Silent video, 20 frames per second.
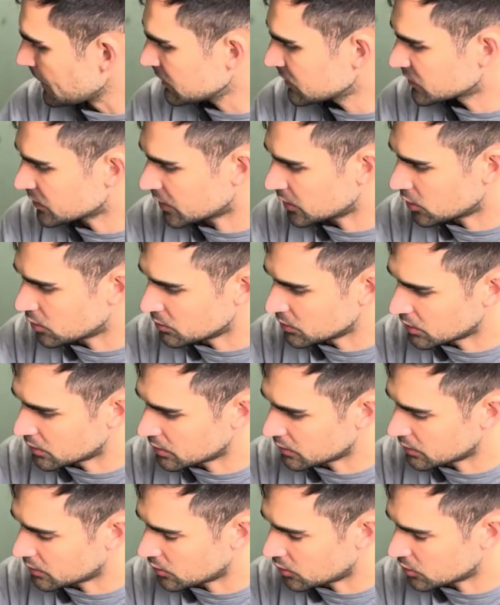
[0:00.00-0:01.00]
So I
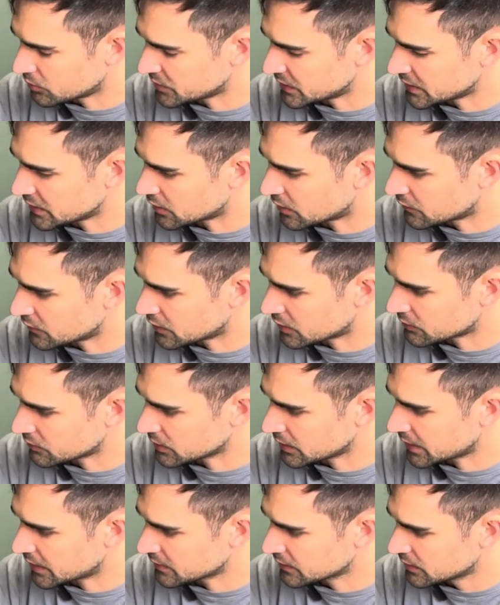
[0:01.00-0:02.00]
hope the owner will
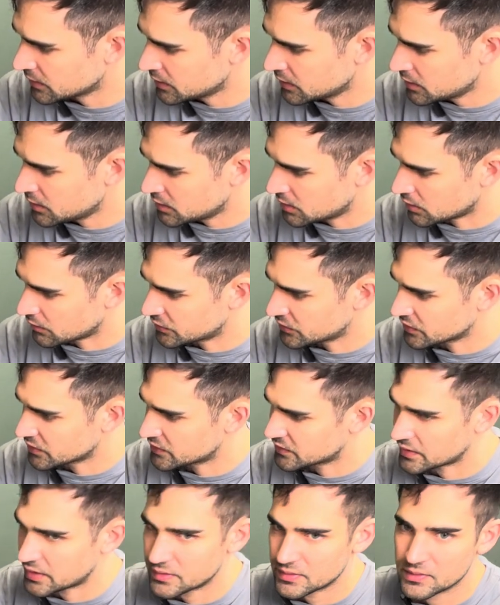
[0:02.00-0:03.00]
get a lot of
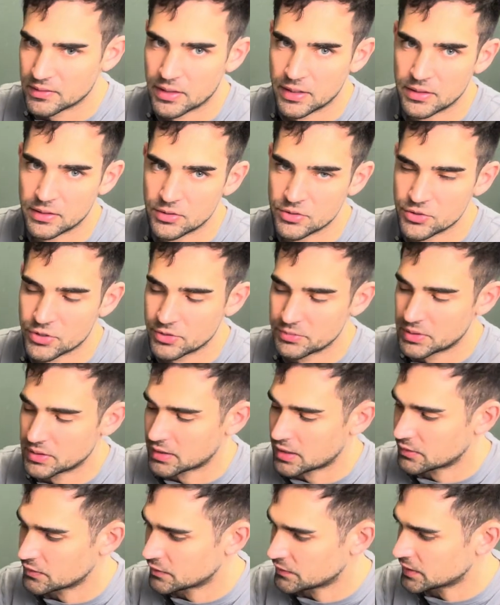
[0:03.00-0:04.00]
success and enjoyment
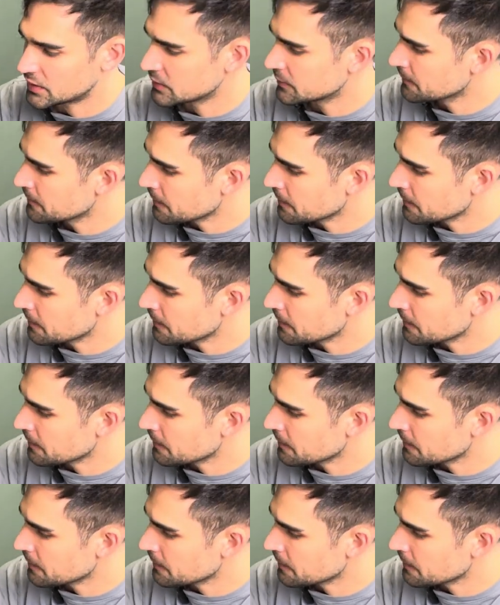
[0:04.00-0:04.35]
out of it.